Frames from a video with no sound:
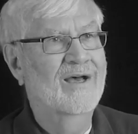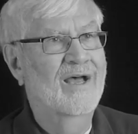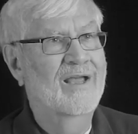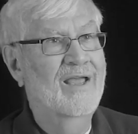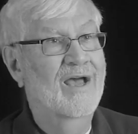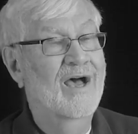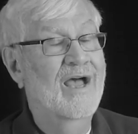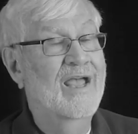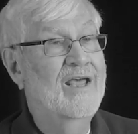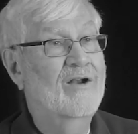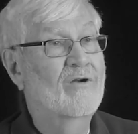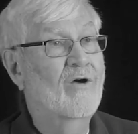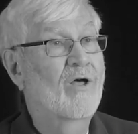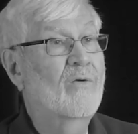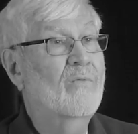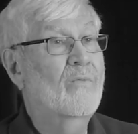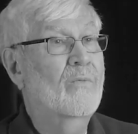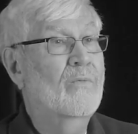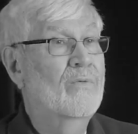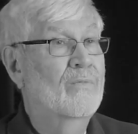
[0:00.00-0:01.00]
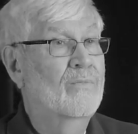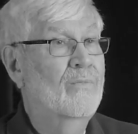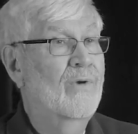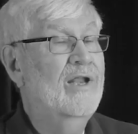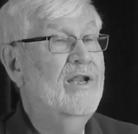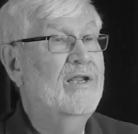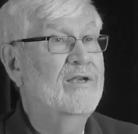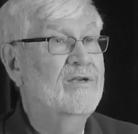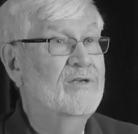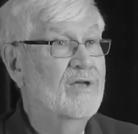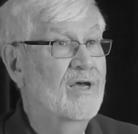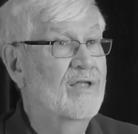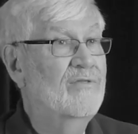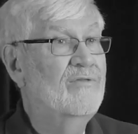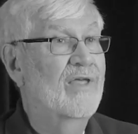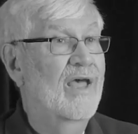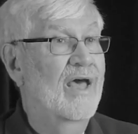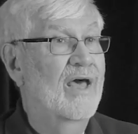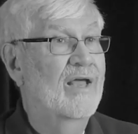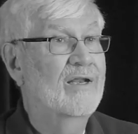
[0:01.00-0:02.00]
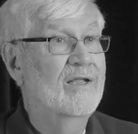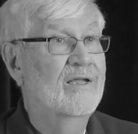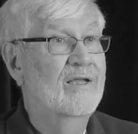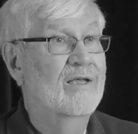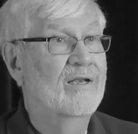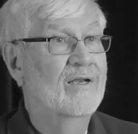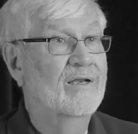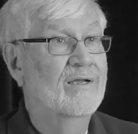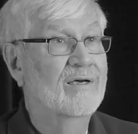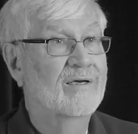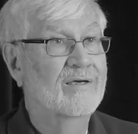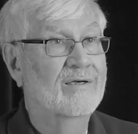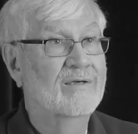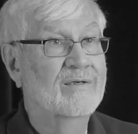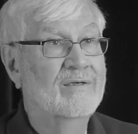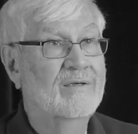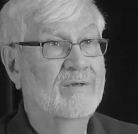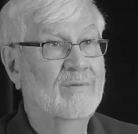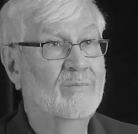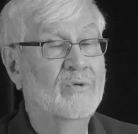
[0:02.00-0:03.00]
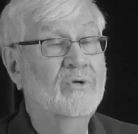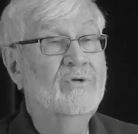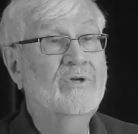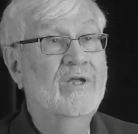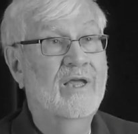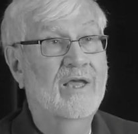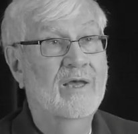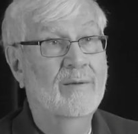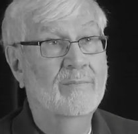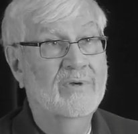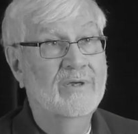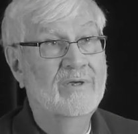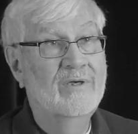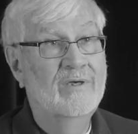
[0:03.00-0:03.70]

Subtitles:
I had already done that in boot camp.